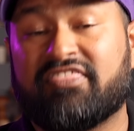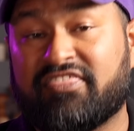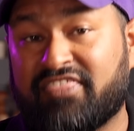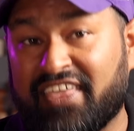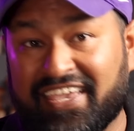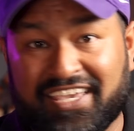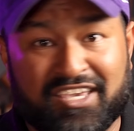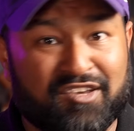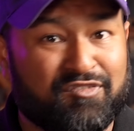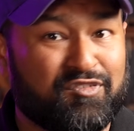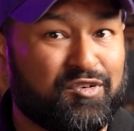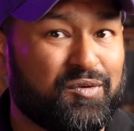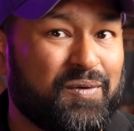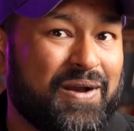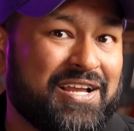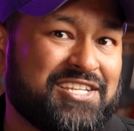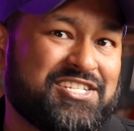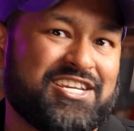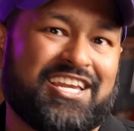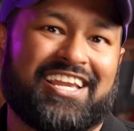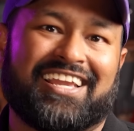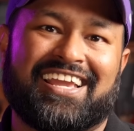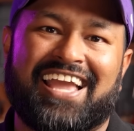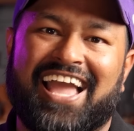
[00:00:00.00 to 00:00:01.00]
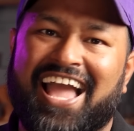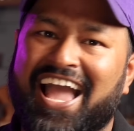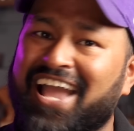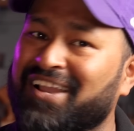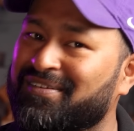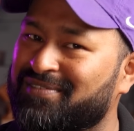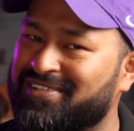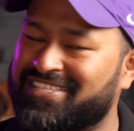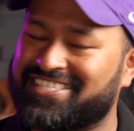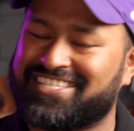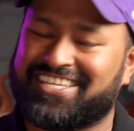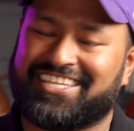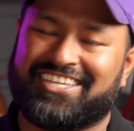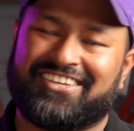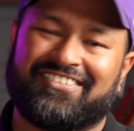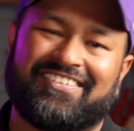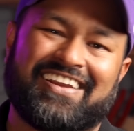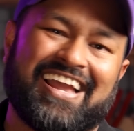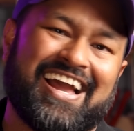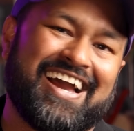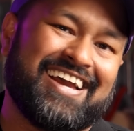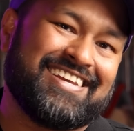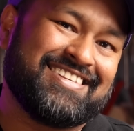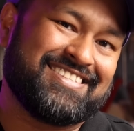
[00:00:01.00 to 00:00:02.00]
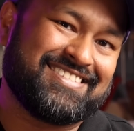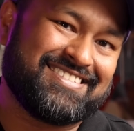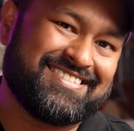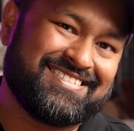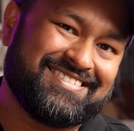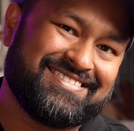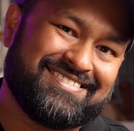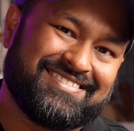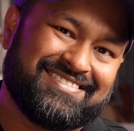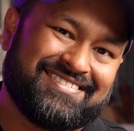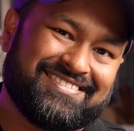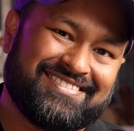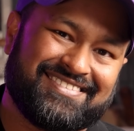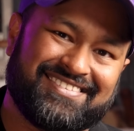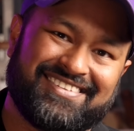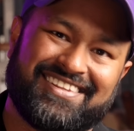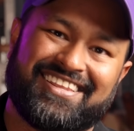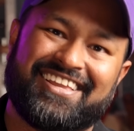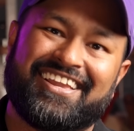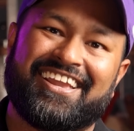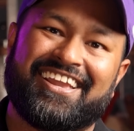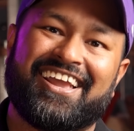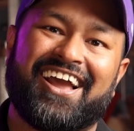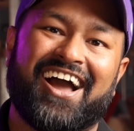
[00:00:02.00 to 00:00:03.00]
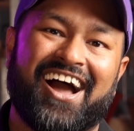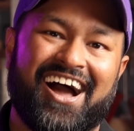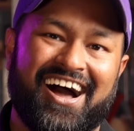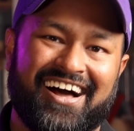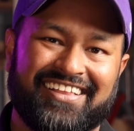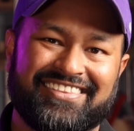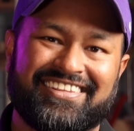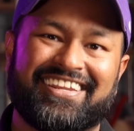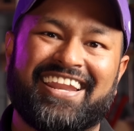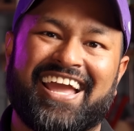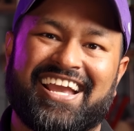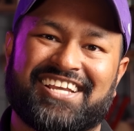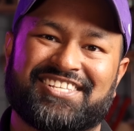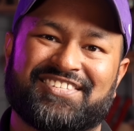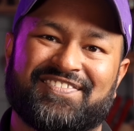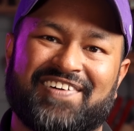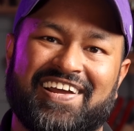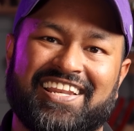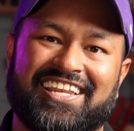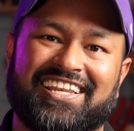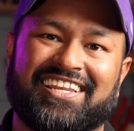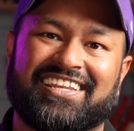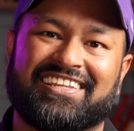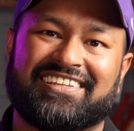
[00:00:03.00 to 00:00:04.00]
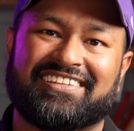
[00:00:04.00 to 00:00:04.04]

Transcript: Thank you for watching. I will see you guys on the next one.